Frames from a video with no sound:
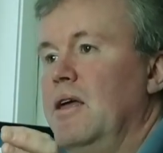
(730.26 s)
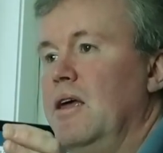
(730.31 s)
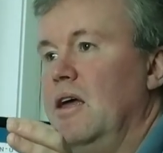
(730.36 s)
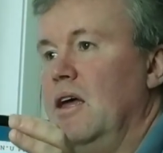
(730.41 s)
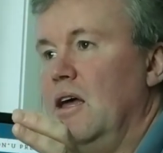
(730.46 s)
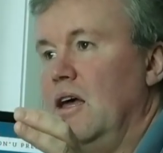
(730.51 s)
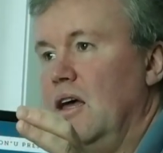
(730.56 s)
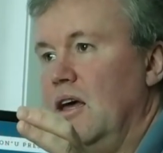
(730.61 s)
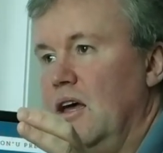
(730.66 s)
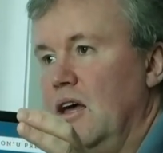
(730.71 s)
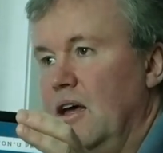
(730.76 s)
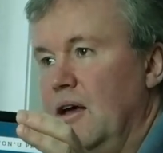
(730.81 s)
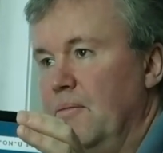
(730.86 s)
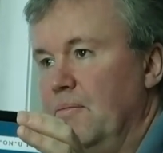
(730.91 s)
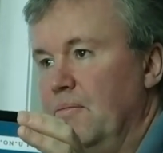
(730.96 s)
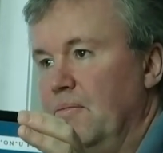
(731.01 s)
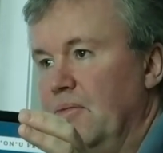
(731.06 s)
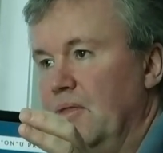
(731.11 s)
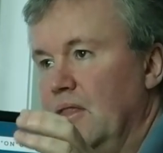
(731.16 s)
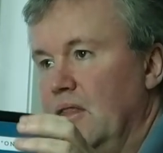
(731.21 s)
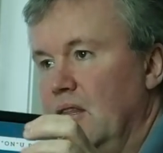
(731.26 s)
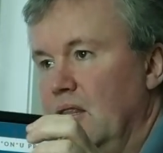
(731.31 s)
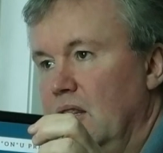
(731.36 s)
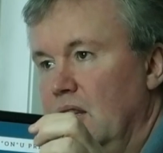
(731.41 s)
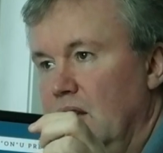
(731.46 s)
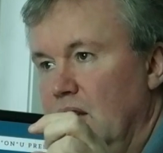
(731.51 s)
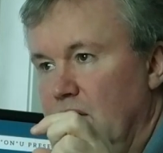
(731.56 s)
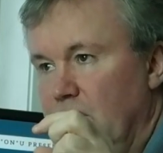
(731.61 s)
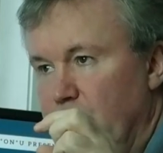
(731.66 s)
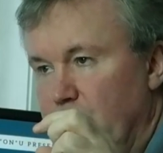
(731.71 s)

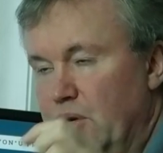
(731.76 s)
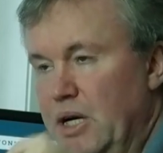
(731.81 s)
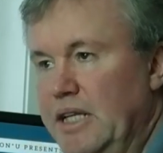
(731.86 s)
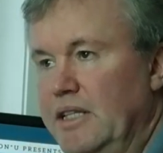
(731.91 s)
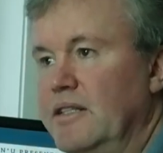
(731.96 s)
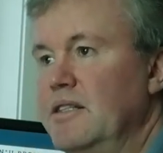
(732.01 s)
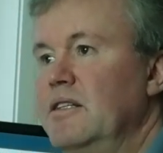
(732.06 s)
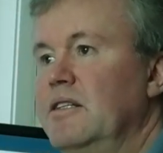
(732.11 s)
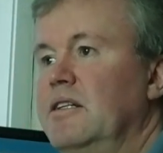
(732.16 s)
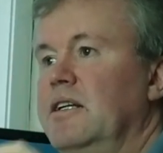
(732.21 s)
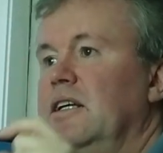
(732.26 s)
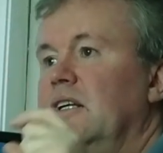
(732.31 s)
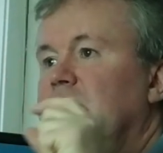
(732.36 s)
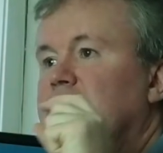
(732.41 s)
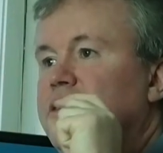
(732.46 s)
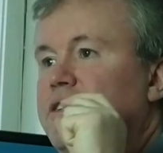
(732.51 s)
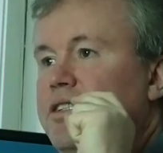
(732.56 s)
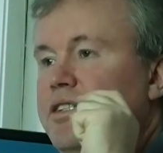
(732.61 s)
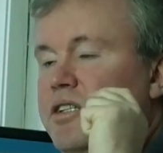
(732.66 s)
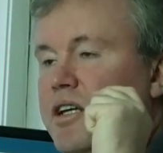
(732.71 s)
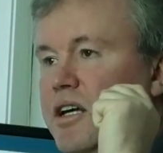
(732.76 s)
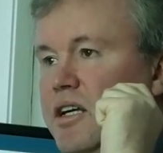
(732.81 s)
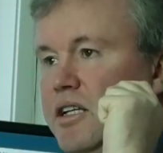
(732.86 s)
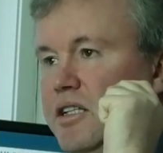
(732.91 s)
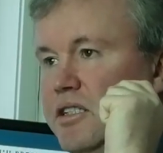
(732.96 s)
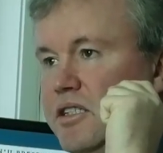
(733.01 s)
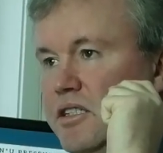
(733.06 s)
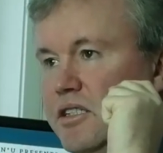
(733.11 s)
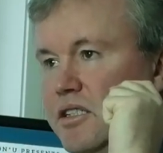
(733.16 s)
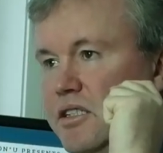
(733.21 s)
written.
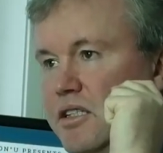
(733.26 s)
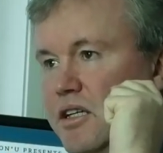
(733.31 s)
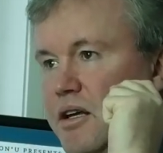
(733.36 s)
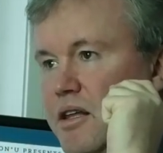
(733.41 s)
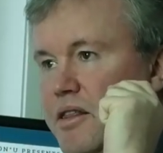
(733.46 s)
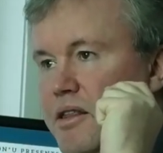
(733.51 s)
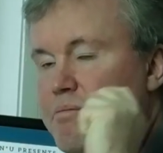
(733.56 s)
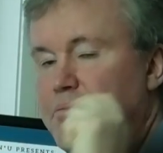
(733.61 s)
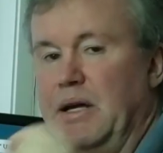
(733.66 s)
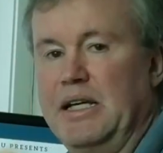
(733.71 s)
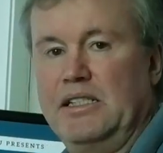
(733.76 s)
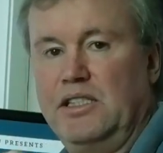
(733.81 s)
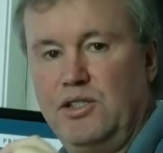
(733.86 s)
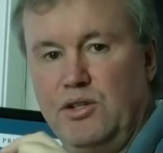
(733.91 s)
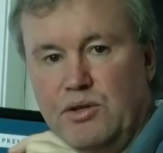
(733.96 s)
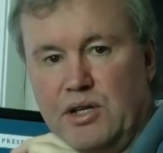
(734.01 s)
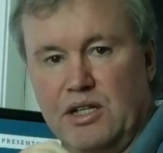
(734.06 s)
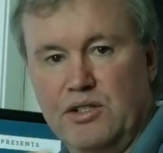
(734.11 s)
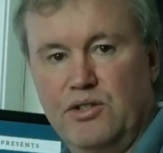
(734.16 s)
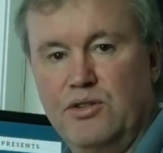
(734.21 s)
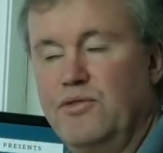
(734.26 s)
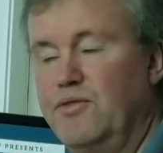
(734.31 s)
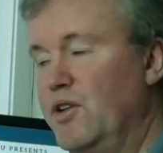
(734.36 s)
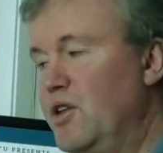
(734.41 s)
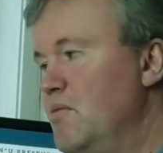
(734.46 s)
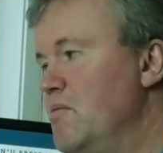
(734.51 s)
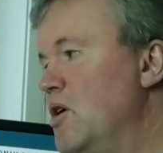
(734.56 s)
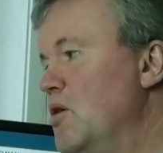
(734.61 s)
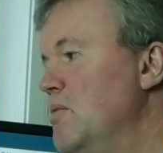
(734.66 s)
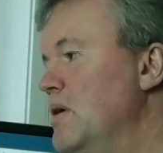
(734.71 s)
It's the best you can do for
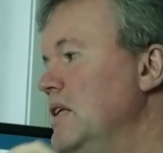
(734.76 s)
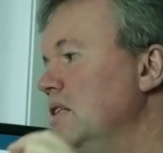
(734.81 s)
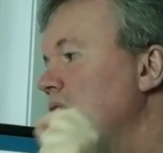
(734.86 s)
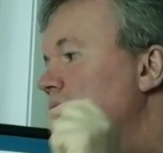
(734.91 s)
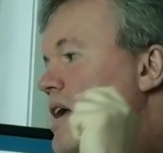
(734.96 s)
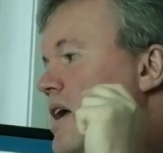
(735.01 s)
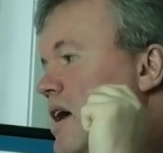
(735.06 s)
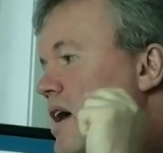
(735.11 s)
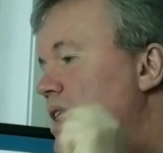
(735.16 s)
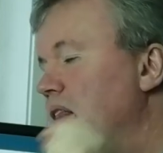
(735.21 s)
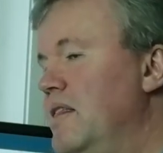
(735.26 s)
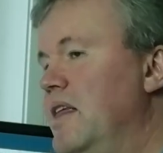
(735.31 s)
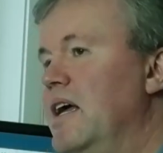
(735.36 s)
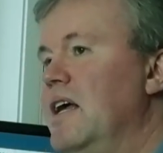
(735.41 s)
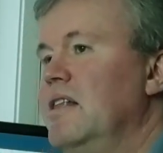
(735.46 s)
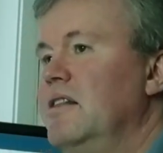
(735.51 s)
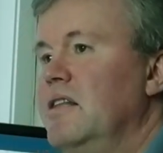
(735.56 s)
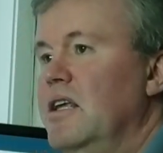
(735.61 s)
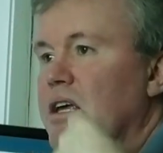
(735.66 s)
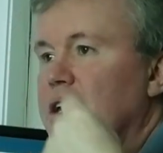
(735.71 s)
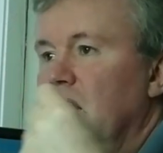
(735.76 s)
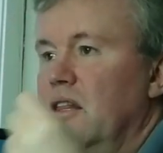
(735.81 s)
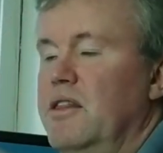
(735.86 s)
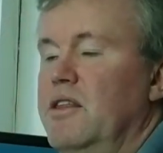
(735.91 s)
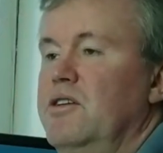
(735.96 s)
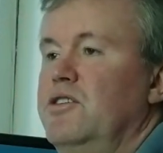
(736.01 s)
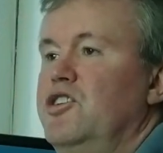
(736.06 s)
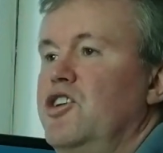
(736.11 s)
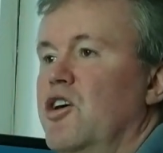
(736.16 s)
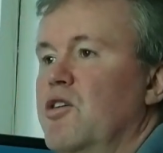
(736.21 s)
the moment, and then
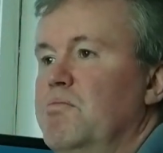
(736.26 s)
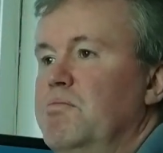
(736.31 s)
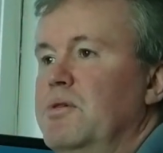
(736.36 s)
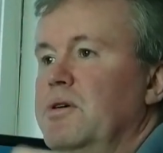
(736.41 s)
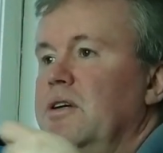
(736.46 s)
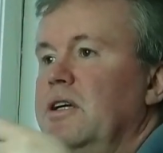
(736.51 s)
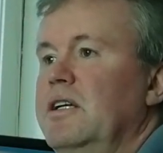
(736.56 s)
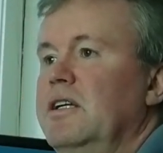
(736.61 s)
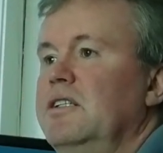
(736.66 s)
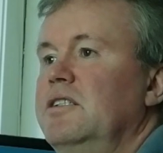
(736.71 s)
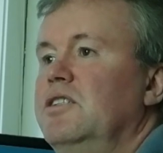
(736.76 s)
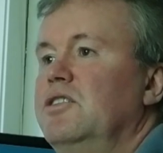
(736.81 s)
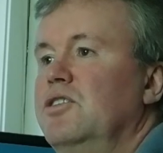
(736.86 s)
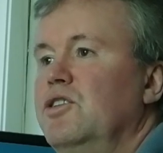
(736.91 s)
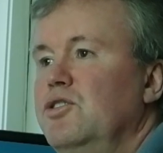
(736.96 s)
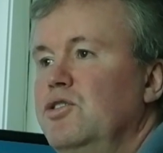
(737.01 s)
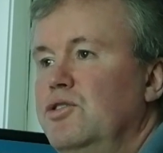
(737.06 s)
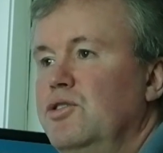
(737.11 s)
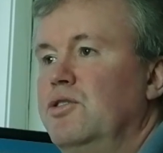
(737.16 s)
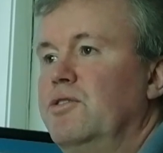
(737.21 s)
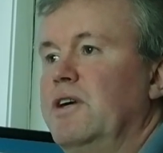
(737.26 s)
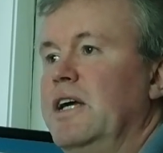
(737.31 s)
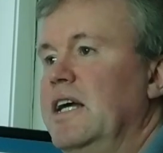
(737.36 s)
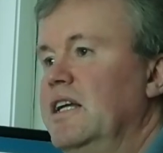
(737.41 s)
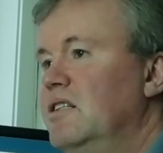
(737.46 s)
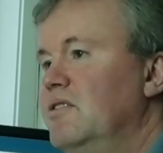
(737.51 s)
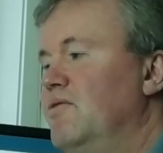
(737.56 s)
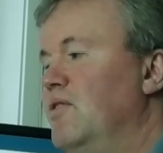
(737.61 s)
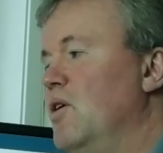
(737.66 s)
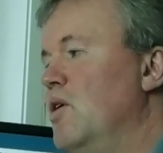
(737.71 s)
the job is to
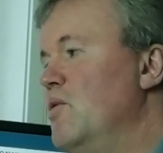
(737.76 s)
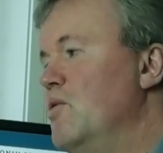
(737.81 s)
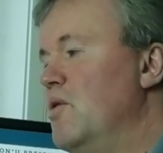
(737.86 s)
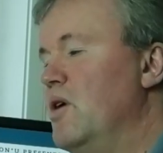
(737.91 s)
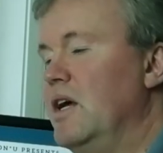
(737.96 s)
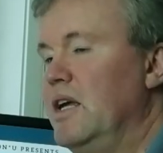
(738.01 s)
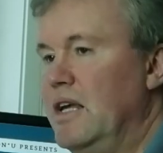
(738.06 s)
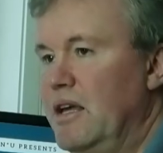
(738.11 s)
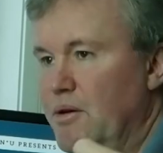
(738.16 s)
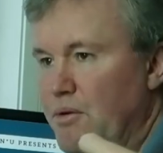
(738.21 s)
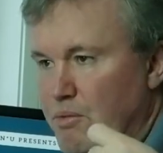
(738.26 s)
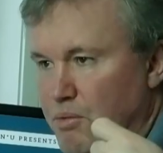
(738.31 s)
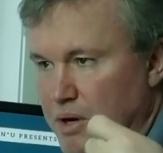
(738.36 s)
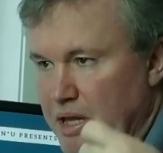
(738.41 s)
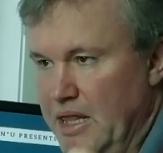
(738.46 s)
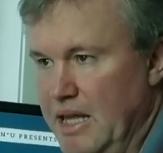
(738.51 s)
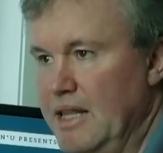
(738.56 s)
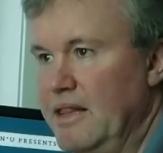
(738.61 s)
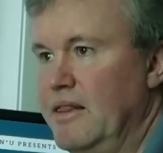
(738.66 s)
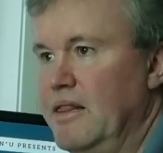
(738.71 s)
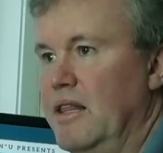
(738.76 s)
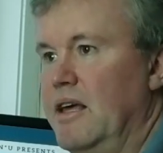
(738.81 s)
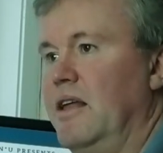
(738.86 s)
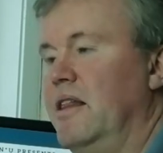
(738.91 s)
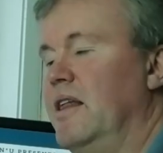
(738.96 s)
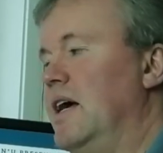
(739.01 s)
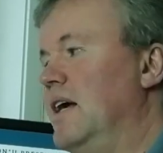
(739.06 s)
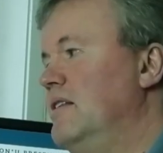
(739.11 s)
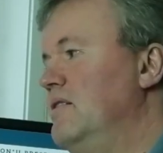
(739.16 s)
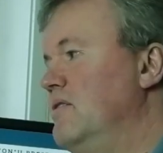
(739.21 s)
create flow within
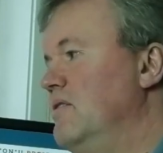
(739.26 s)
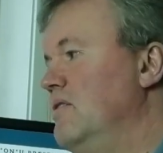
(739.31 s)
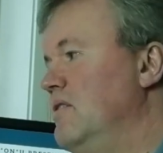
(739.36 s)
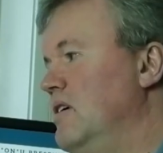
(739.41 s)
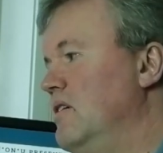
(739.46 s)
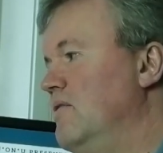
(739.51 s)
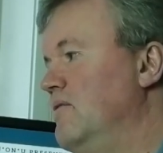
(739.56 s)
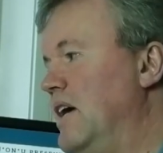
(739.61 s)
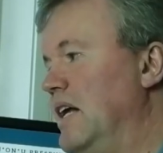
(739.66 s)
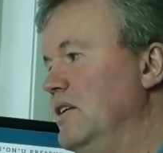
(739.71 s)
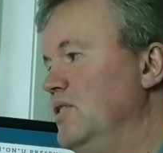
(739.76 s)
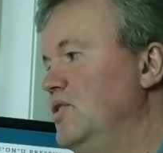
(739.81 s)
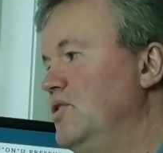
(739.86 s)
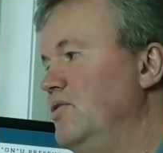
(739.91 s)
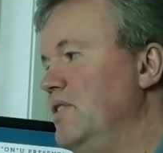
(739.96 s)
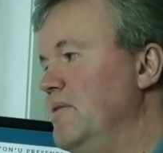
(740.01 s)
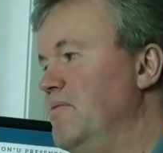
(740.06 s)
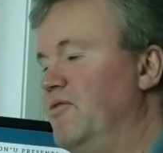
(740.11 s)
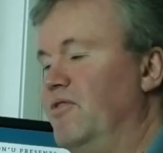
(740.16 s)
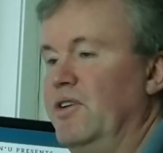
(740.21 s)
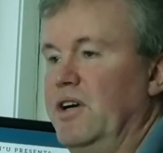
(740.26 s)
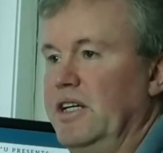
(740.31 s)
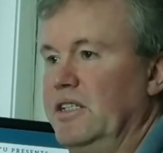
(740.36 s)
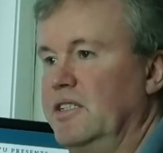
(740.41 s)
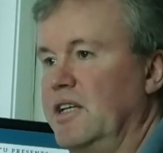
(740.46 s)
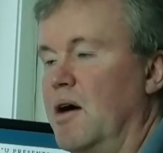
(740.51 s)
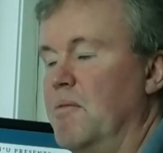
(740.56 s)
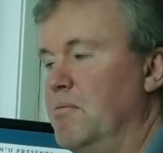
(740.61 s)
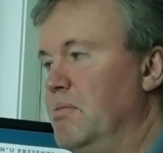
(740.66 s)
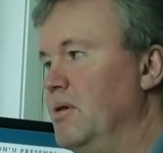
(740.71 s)
that value stream, for
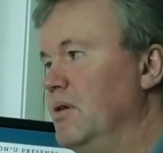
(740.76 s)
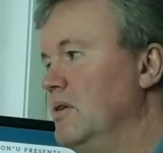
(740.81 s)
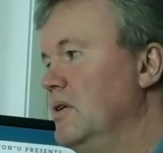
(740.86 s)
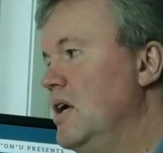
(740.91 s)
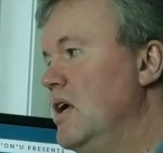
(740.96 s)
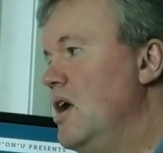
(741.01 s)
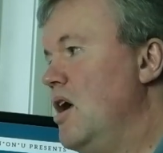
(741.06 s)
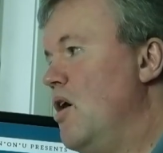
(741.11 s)
example.